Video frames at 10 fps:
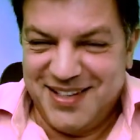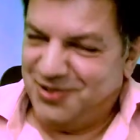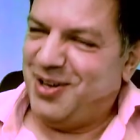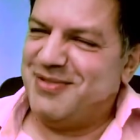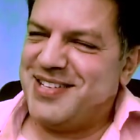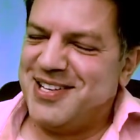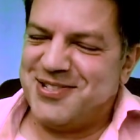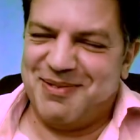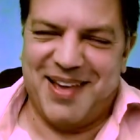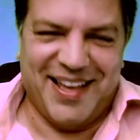12th
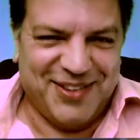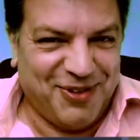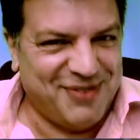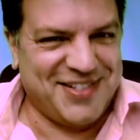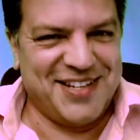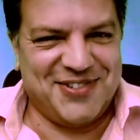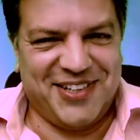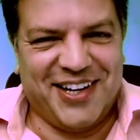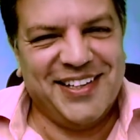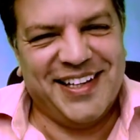century, man. 12th century,
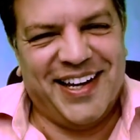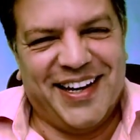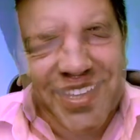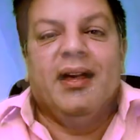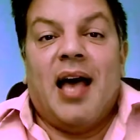all day long.